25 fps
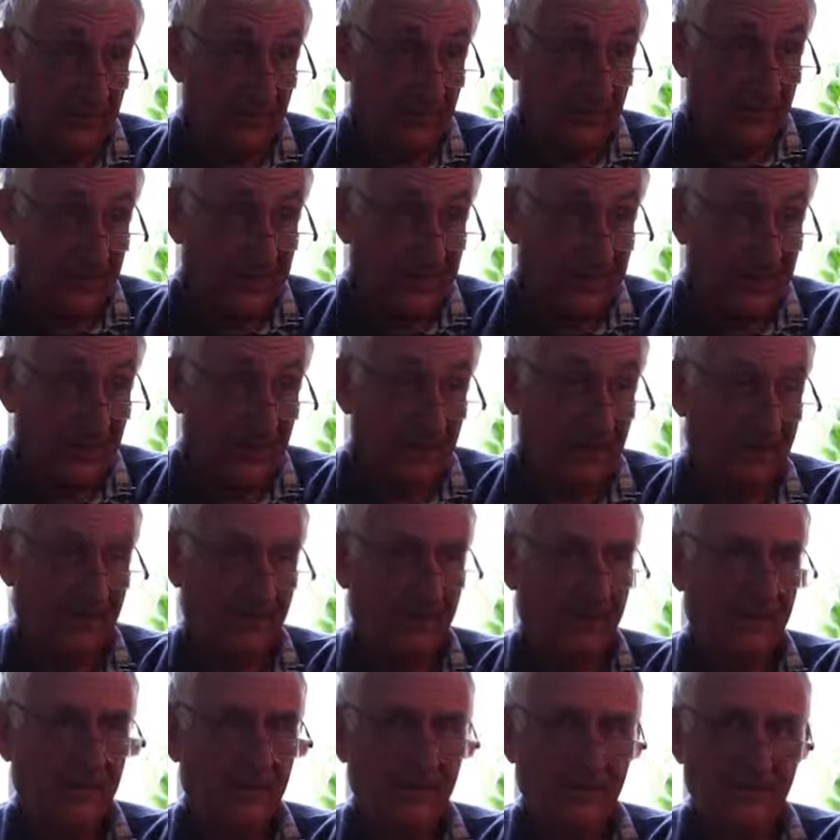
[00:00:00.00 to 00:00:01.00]
Toyne,
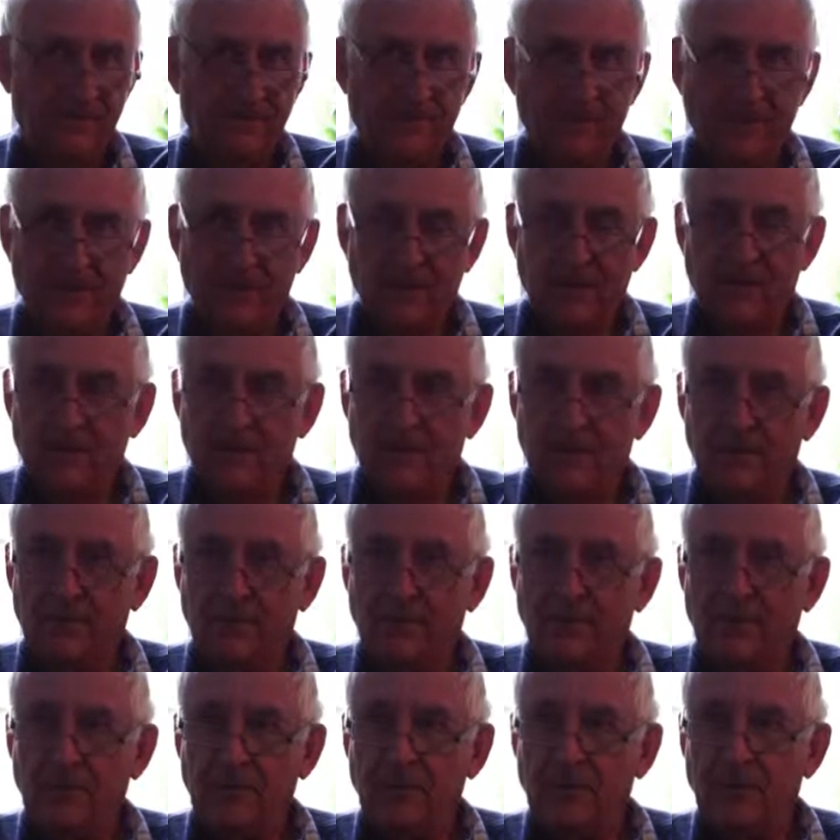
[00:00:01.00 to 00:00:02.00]

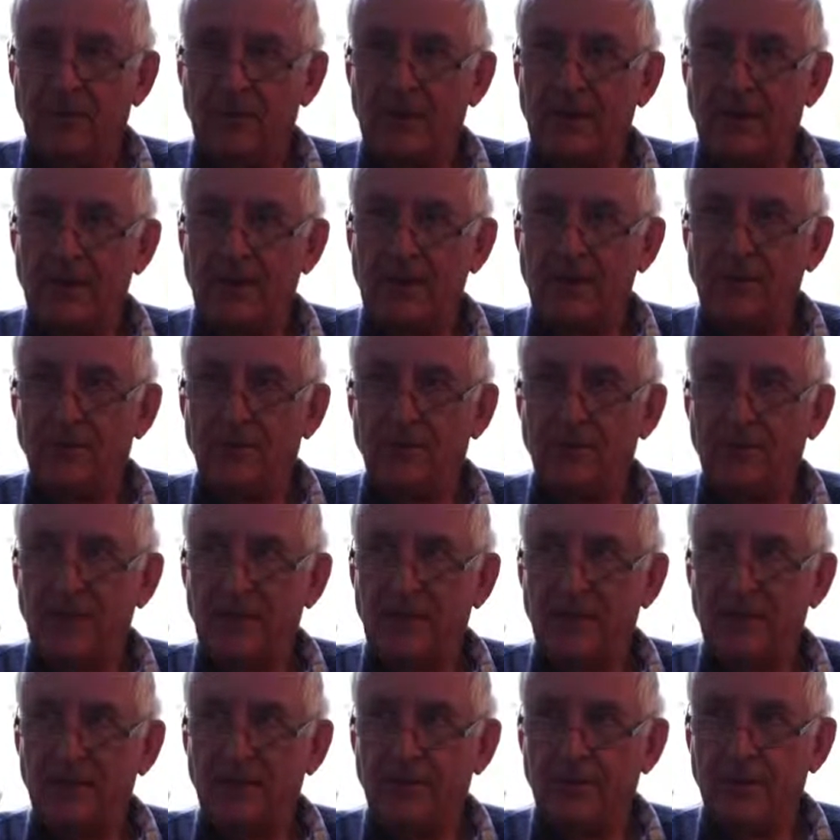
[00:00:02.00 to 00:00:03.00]
very keen on
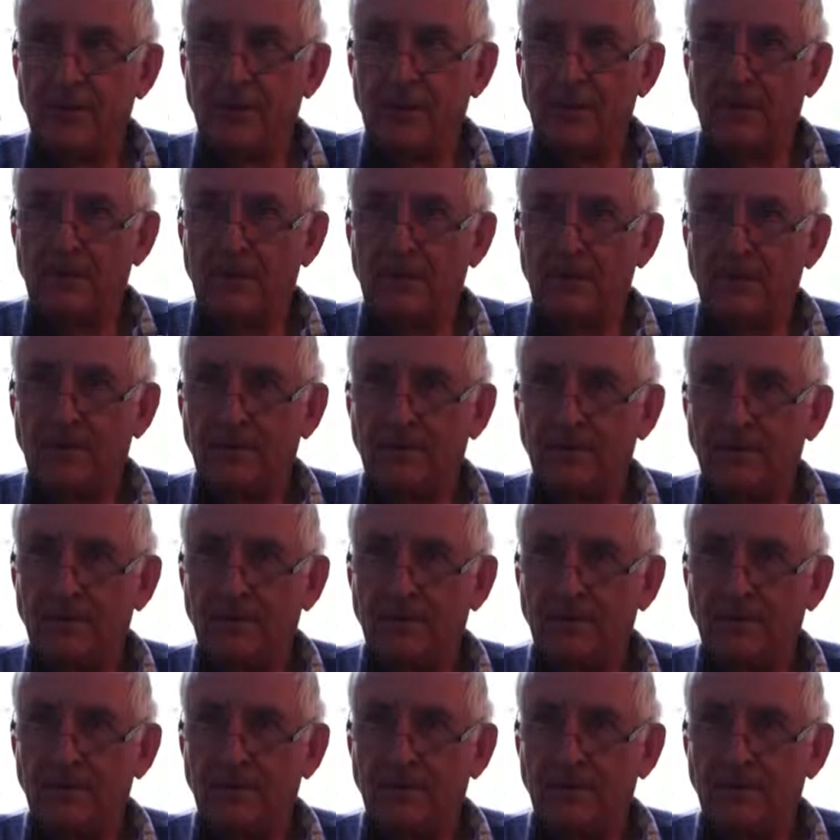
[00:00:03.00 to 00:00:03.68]
jazz, I remember.